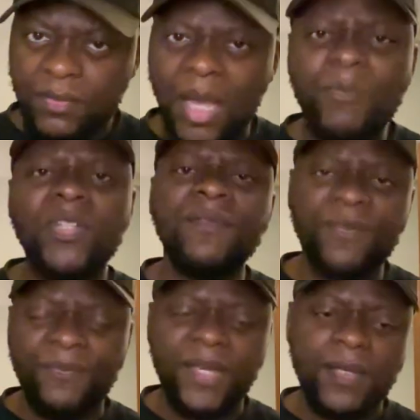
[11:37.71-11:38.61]
I'm looking
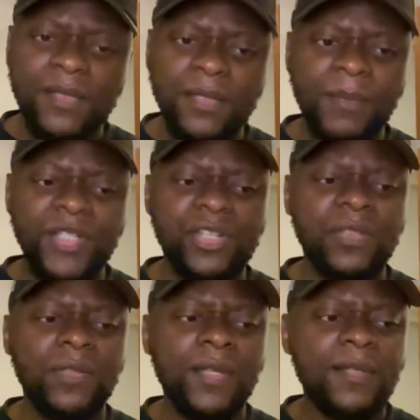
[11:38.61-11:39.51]
for fairness in a
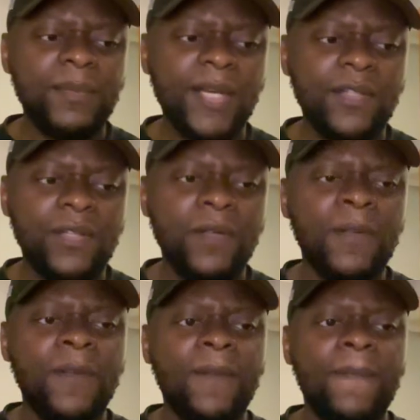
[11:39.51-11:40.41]
Manchester United manager.
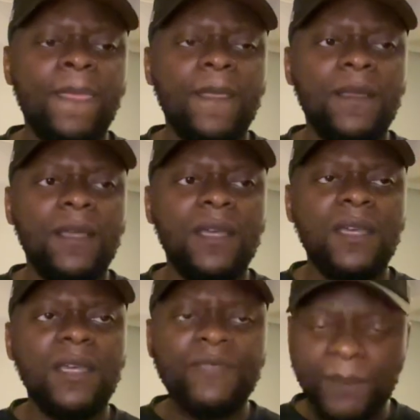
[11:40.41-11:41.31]

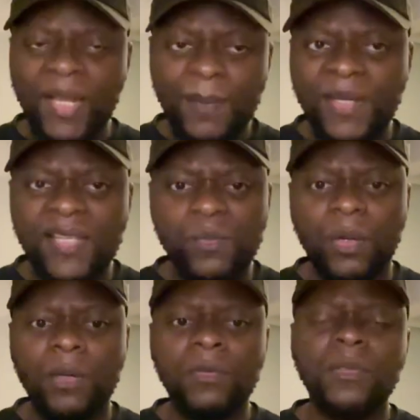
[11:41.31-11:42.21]
If a player plays
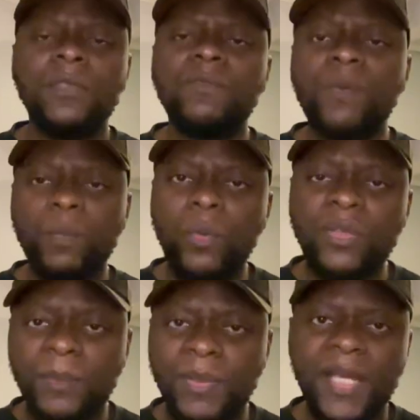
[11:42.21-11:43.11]
well,
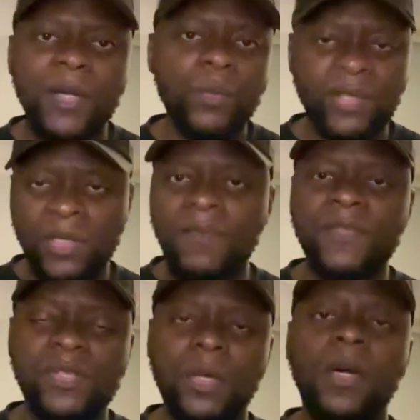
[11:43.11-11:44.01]
reward the player with
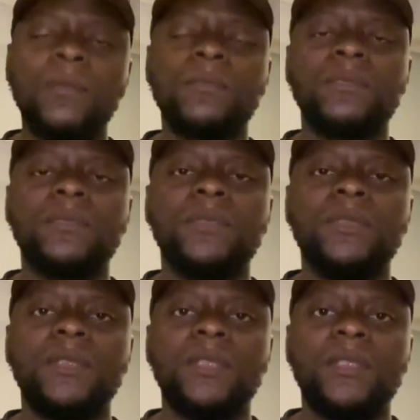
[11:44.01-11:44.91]
another start.
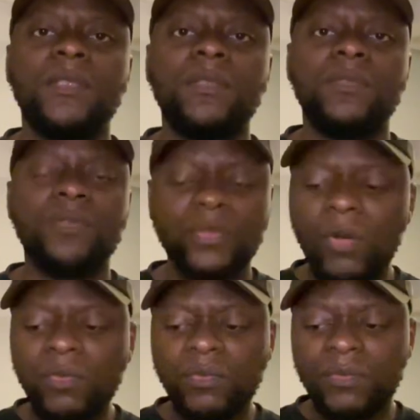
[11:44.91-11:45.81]

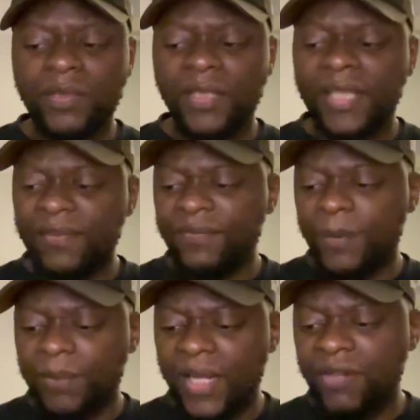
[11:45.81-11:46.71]
Don't give
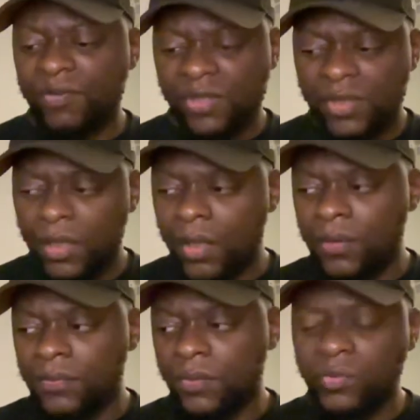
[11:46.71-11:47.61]
a player a
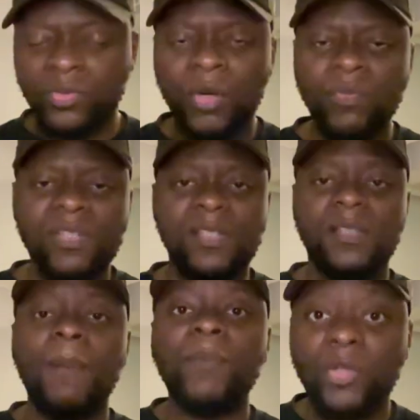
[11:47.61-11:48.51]
start, or don't
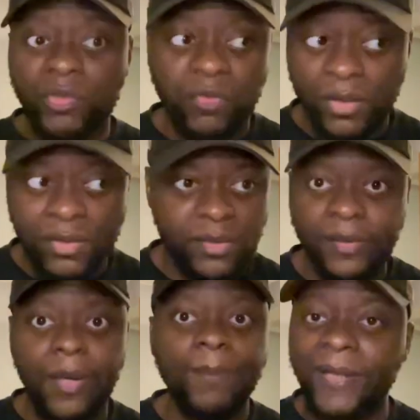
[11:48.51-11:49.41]
stumble across
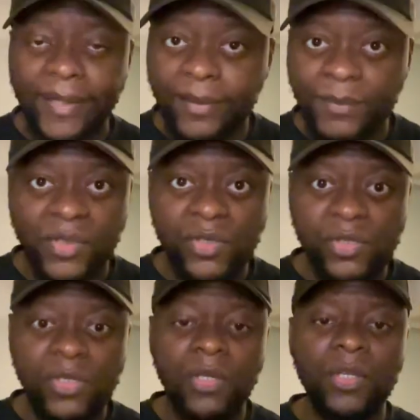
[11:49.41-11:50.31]
a player
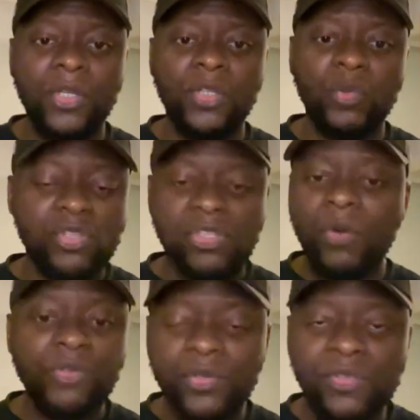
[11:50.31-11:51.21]
because you're
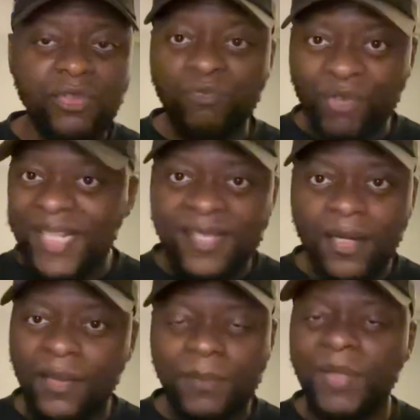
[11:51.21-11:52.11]
so used to
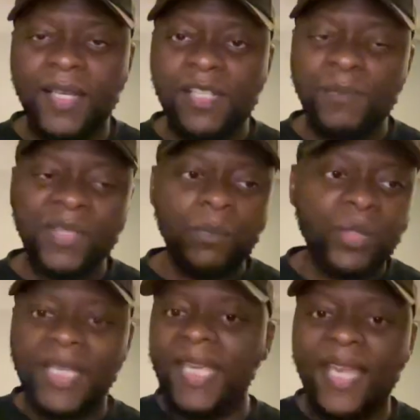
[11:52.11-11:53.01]
rinsing other players, but then
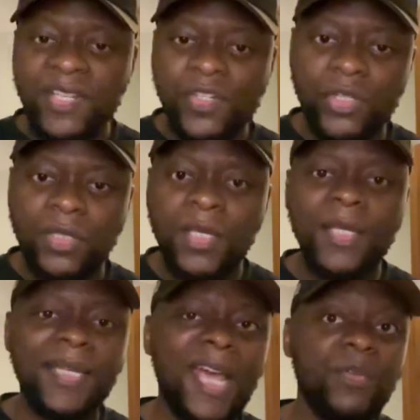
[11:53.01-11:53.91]
when they get injured,
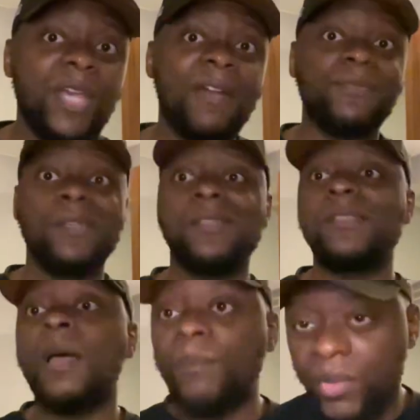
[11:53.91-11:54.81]
now you have to
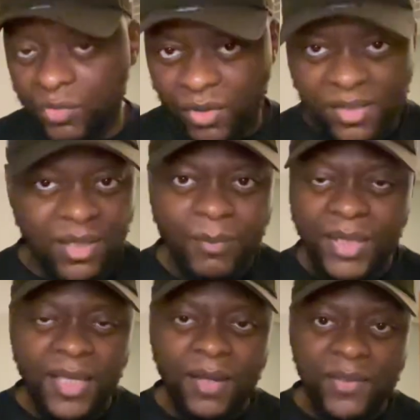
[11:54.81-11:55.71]
stumble across
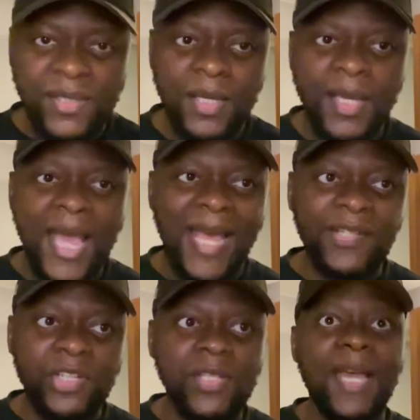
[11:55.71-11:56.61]
somebody else, and
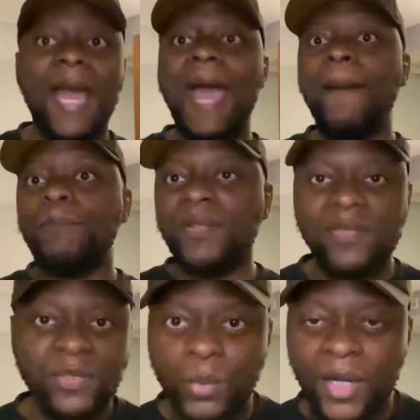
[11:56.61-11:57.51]
it just
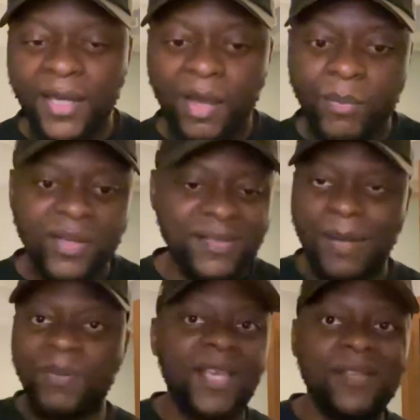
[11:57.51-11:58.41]
happens to work out because
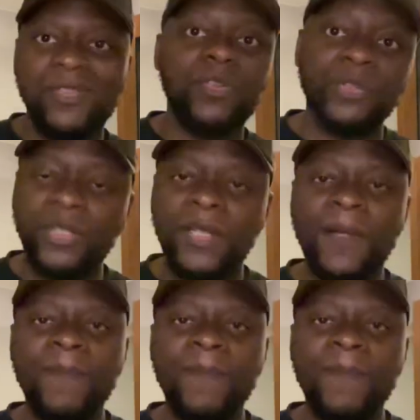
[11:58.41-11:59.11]
that player is good.